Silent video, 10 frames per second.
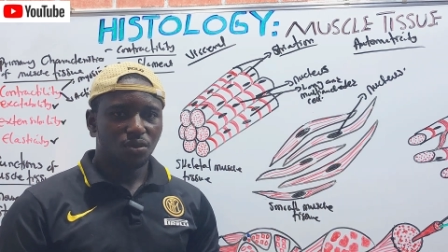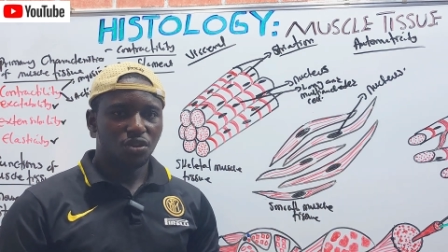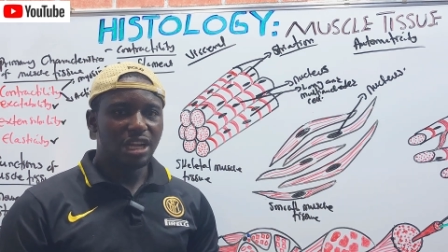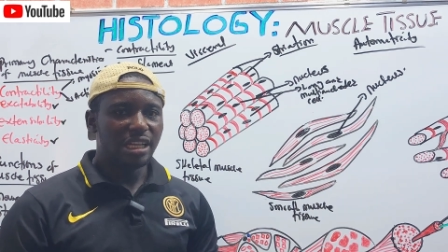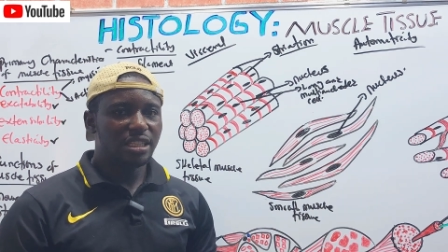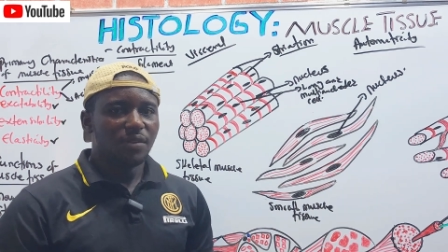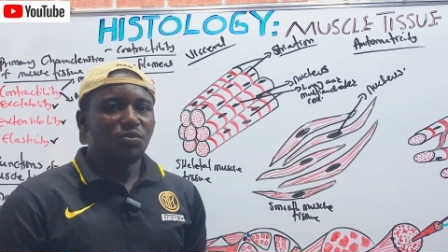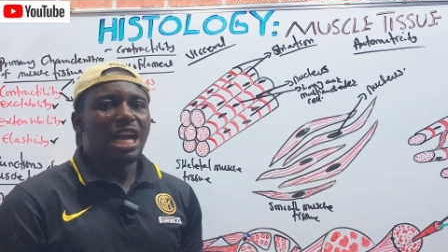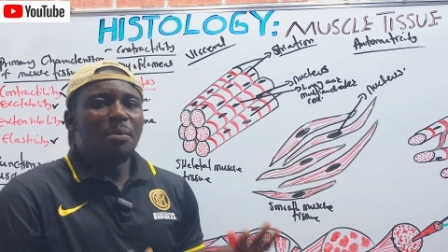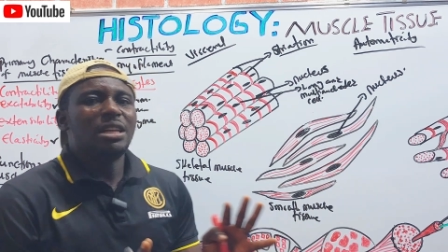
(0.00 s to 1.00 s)
You get,
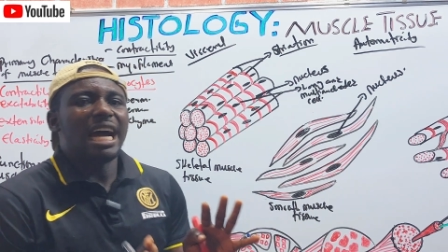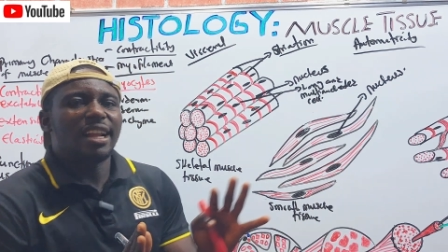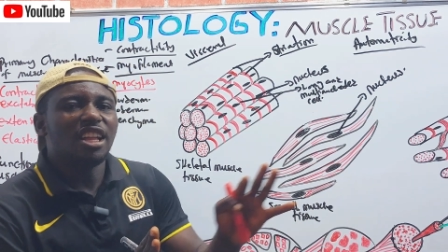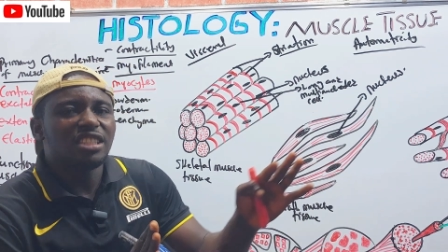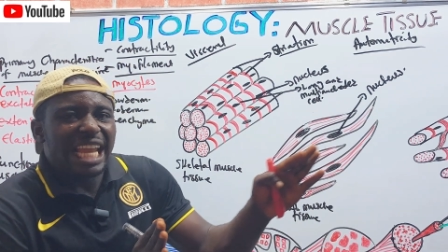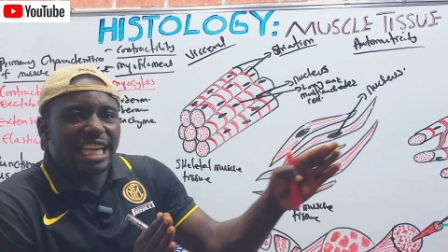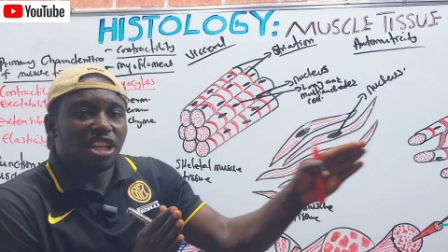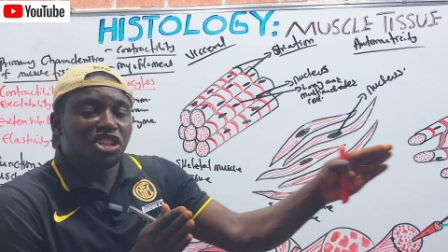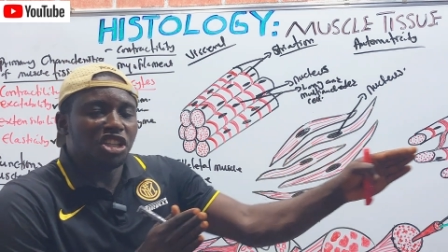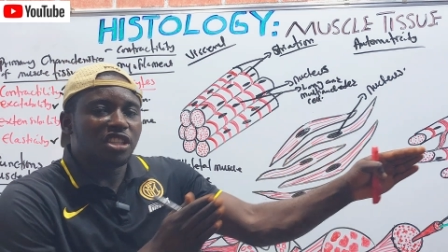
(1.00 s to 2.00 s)
they are being arranged like
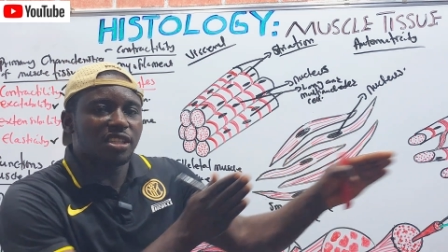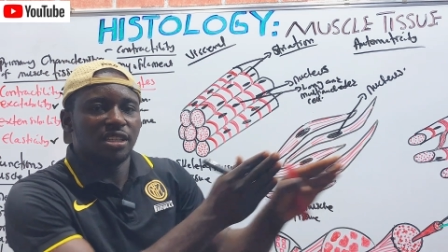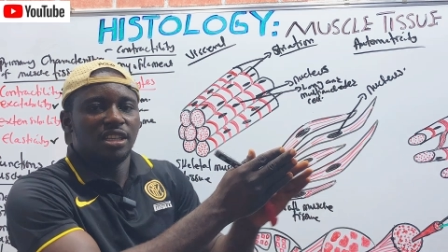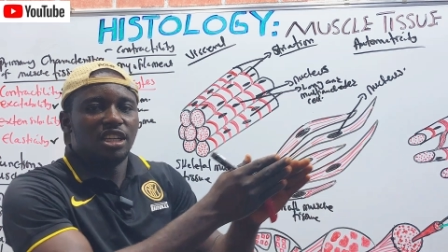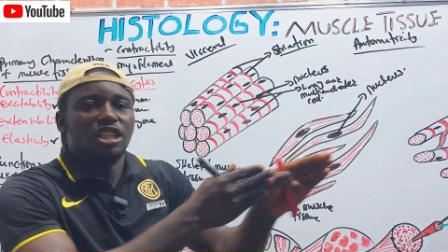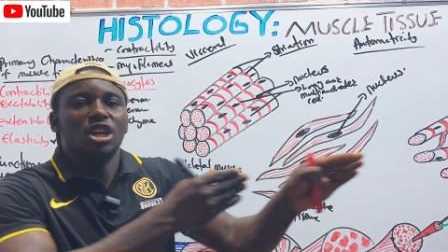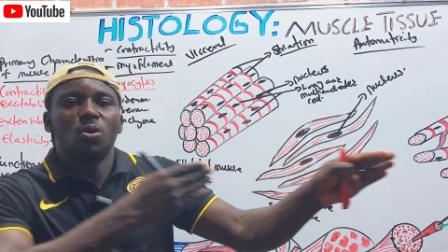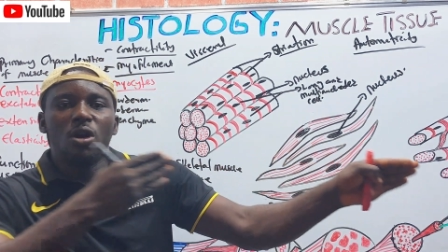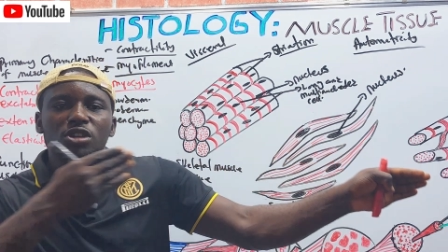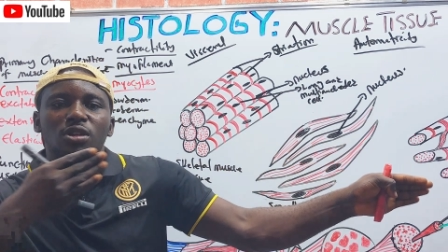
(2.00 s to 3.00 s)
a sheet in the
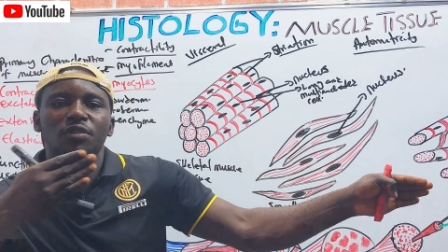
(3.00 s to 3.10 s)
walls